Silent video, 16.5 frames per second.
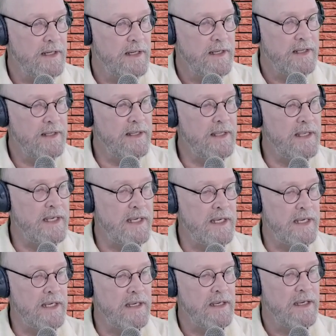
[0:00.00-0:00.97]

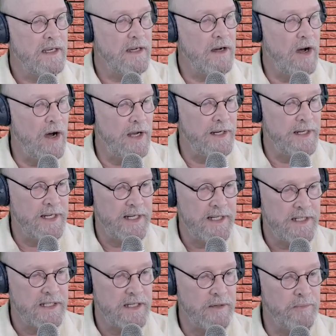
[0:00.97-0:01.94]
the audit
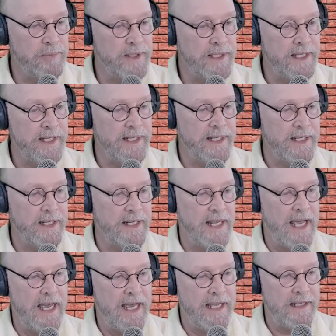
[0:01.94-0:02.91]
is completed
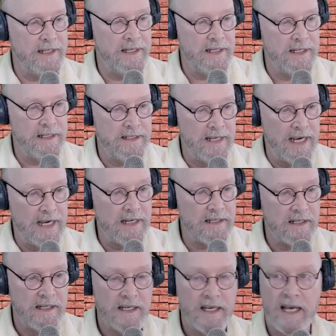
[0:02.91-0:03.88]
and the
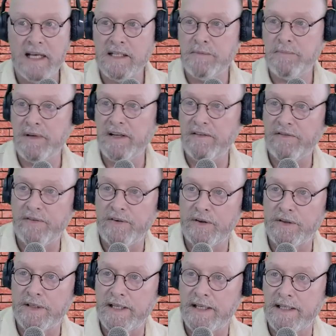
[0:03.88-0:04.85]
date has been
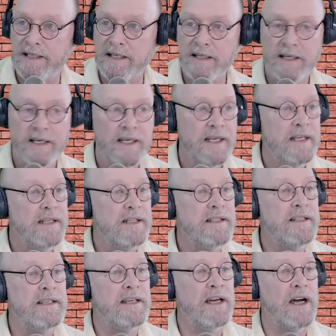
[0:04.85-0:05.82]
filled in,
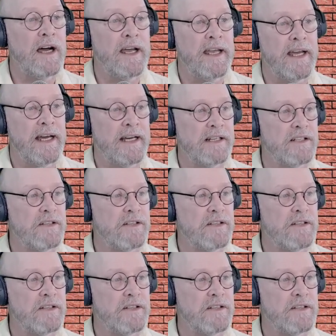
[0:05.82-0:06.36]
CIS